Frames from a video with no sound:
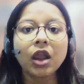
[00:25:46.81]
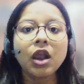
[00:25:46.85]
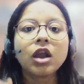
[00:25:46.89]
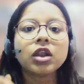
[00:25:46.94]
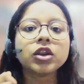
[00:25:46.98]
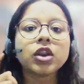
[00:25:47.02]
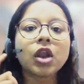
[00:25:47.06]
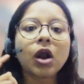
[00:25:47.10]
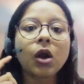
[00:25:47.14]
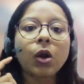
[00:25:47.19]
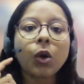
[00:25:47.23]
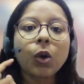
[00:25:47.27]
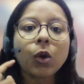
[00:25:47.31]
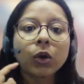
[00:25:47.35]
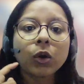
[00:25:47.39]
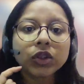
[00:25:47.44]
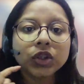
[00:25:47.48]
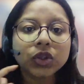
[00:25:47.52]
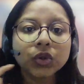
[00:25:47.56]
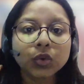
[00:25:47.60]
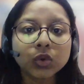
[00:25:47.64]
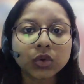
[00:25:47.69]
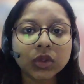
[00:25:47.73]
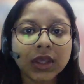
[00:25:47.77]
now
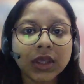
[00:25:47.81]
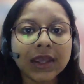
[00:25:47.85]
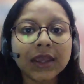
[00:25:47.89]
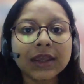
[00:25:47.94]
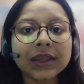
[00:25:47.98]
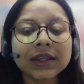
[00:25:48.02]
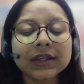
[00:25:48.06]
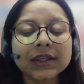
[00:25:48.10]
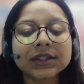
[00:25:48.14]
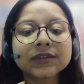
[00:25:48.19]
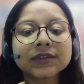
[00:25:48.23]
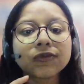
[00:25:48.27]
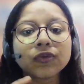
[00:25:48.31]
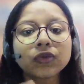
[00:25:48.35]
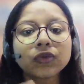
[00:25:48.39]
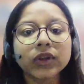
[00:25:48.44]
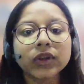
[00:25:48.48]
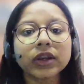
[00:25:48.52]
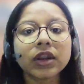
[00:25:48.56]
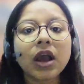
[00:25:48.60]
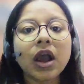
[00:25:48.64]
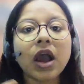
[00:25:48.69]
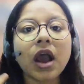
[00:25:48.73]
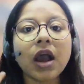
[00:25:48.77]
uk is four and
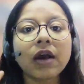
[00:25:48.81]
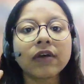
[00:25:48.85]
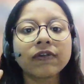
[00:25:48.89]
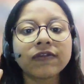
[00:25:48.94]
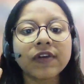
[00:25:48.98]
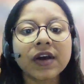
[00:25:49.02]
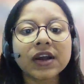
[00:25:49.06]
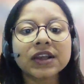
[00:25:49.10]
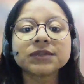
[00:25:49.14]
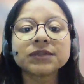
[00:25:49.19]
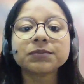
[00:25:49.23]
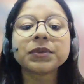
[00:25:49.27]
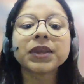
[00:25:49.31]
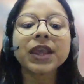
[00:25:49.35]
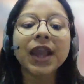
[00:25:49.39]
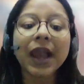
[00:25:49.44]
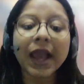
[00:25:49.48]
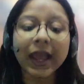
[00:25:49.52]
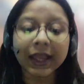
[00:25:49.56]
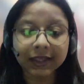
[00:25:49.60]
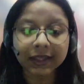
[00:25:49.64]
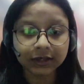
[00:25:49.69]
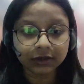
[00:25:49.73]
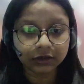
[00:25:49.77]
a half hours
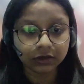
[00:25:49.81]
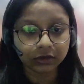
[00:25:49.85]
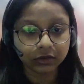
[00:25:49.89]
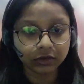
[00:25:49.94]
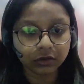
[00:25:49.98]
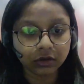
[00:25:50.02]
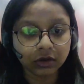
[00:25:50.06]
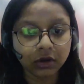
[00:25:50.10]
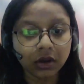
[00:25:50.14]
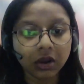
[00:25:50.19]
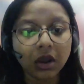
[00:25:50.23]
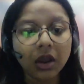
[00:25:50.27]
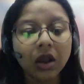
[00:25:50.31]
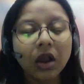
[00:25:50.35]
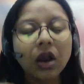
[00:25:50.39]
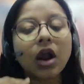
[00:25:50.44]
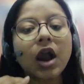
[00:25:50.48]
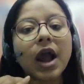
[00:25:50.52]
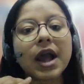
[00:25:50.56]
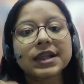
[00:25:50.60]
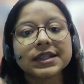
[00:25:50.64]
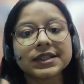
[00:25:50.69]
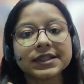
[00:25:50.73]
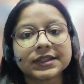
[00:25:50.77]
behind
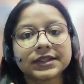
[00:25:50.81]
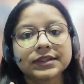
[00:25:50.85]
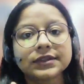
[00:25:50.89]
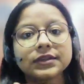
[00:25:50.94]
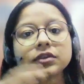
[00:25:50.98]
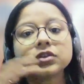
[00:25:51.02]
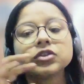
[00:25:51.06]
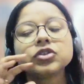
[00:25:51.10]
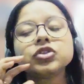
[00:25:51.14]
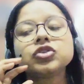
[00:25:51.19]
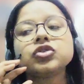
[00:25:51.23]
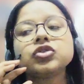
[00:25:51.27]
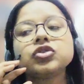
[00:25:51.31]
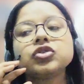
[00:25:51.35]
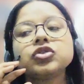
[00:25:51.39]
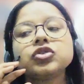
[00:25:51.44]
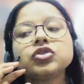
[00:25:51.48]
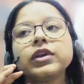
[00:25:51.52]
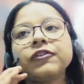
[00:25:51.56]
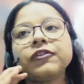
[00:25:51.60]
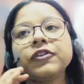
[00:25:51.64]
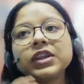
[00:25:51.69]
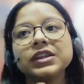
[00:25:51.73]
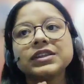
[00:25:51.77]
us so if for
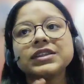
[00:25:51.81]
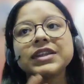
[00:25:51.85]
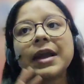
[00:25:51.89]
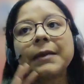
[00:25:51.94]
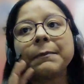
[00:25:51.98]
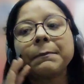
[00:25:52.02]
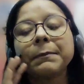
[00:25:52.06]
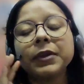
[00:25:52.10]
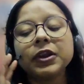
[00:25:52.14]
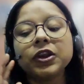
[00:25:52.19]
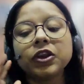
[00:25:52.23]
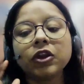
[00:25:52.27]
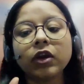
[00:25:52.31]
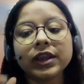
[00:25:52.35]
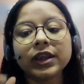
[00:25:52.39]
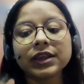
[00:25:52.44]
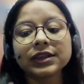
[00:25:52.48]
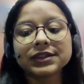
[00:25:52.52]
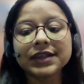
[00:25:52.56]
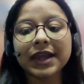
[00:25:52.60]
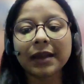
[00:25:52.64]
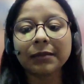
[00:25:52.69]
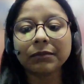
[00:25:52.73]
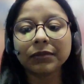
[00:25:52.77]
example your
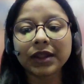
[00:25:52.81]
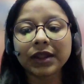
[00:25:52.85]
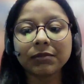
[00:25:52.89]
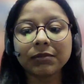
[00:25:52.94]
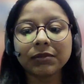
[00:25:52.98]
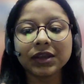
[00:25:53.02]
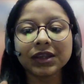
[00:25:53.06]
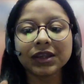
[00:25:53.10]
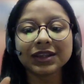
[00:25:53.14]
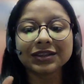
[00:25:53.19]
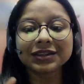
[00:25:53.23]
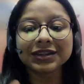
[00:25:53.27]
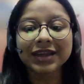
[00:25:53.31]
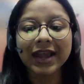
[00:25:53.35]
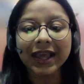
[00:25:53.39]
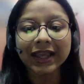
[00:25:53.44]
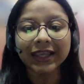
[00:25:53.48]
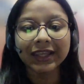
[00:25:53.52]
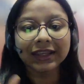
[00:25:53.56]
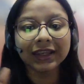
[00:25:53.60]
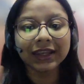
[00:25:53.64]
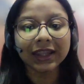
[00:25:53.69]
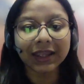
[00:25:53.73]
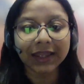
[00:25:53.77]
exam timing is
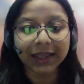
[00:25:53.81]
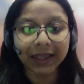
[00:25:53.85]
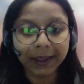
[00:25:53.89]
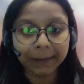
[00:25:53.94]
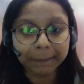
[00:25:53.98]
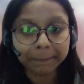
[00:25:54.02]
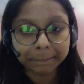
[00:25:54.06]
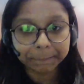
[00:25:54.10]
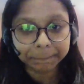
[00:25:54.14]
9 a.m